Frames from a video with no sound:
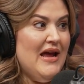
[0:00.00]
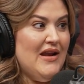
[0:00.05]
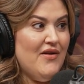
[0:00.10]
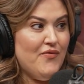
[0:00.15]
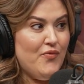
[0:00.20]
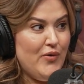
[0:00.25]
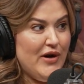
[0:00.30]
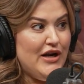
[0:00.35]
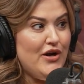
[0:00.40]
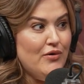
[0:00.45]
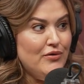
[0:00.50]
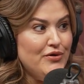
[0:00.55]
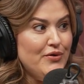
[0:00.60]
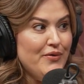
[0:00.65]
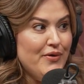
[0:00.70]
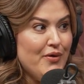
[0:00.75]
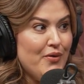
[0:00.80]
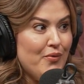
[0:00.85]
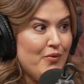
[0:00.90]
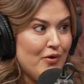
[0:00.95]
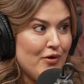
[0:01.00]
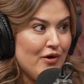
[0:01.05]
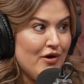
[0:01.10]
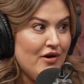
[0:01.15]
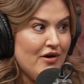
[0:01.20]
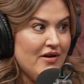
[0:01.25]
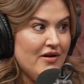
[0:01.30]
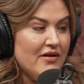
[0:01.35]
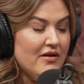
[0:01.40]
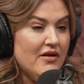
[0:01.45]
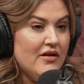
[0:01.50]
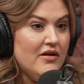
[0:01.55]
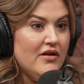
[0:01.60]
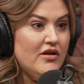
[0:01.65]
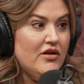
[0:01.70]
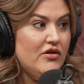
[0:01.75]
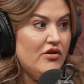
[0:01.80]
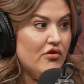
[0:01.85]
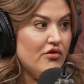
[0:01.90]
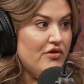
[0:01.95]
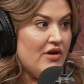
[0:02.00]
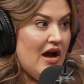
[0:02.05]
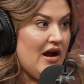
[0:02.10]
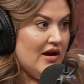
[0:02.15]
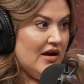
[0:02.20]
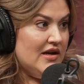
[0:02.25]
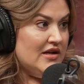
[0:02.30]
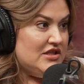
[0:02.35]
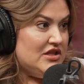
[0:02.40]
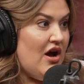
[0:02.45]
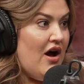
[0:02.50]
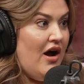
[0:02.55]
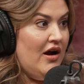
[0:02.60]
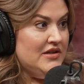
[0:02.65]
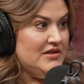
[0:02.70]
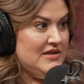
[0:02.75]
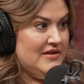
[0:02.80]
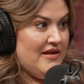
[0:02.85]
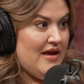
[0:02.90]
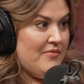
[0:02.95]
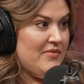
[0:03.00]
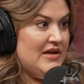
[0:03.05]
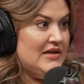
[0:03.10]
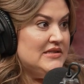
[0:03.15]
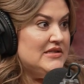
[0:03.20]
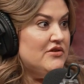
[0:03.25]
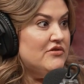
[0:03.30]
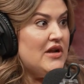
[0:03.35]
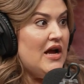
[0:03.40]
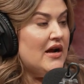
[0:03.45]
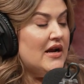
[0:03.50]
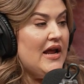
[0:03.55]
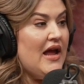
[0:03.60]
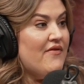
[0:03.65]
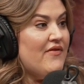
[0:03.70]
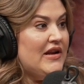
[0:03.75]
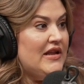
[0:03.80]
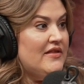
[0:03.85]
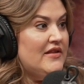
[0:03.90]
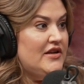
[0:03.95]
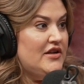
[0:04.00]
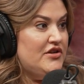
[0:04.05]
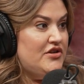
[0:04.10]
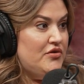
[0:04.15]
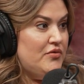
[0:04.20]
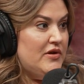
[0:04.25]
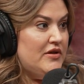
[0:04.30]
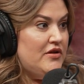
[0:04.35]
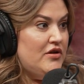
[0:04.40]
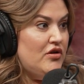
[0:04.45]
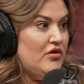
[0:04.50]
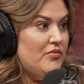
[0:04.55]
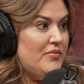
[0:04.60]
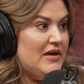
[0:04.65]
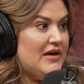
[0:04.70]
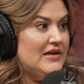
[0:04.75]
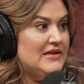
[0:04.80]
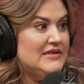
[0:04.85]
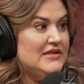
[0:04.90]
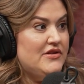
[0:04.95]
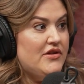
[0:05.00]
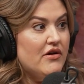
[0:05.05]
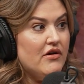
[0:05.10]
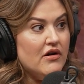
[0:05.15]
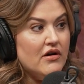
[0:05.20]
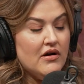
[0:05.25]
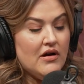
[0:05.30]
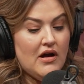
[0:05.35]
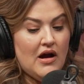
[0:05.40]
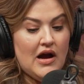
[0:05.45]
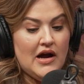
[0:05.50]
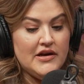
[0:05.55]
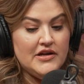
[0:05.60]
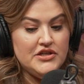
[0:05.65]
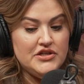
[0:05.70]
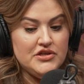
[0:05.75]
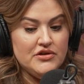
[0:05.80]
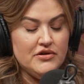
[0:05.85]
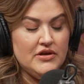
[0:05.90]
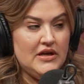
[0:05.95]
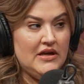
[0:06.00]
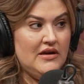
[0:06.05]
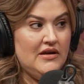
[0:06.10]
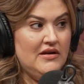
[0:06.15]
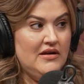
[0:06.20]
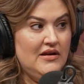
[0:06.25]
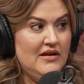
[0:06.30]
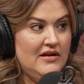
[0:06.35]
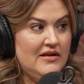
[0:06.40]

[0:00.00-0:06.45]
And if we don't do the work, you're not going to talk to them because they're not going to have anything to do with you because they're on a journey